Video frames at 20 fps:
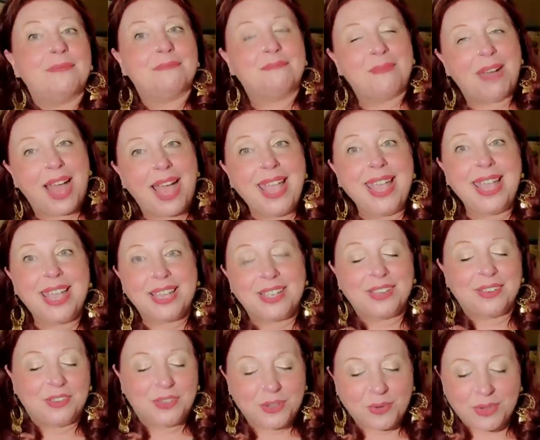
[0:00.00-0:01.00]
my
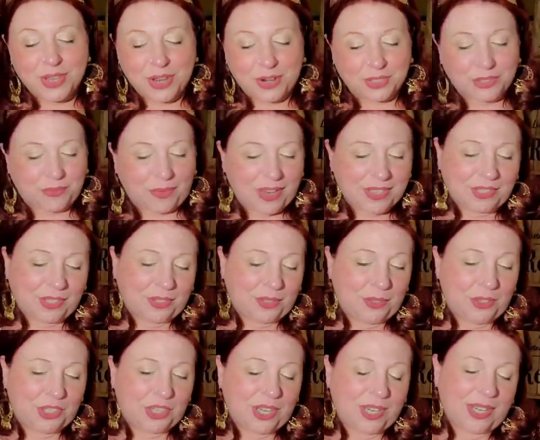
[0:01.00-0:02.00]
New Year's
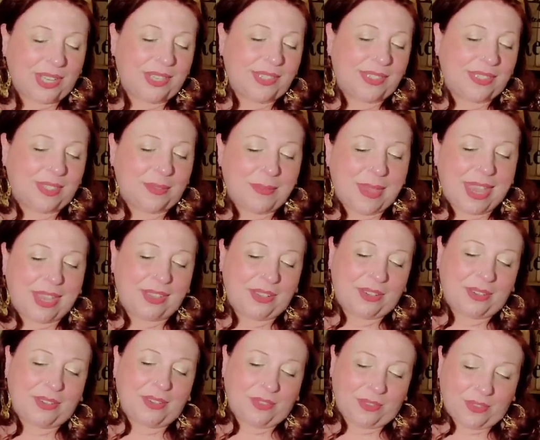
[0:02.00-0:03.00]
resolution is to make
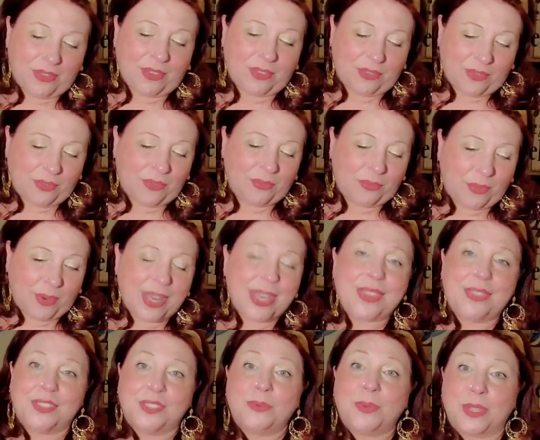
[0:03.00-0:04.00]

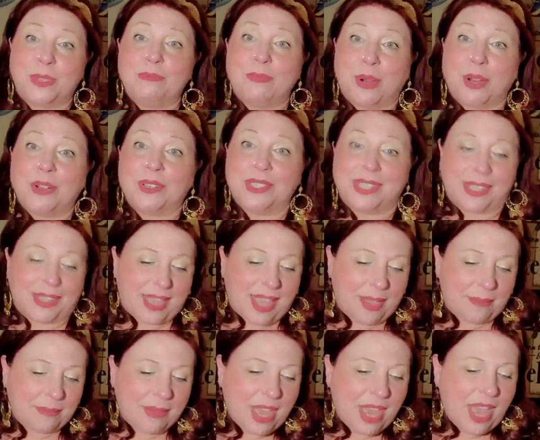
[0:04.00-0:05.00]
wreaths with birds in
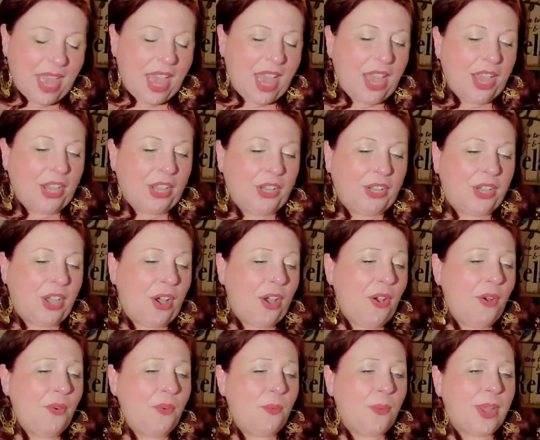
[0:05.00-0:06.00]
them.
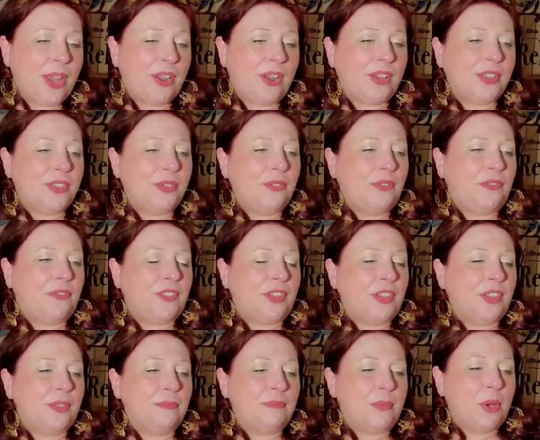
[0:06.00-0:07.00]
Go where you
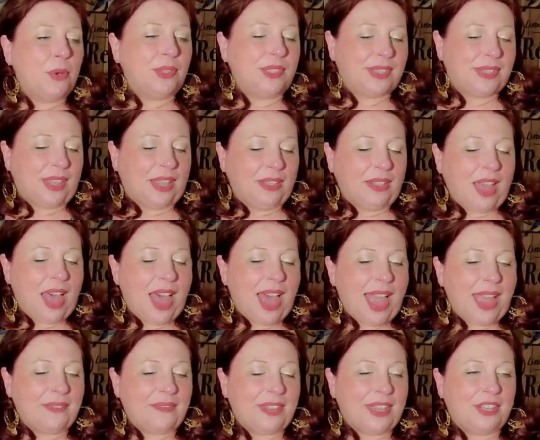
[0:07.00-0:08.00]
feel most
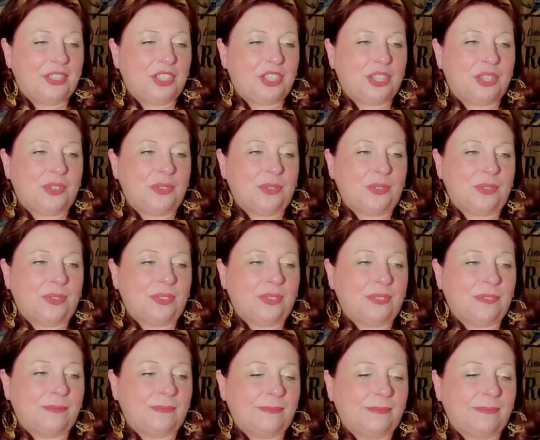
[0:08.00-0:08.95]
alive in June.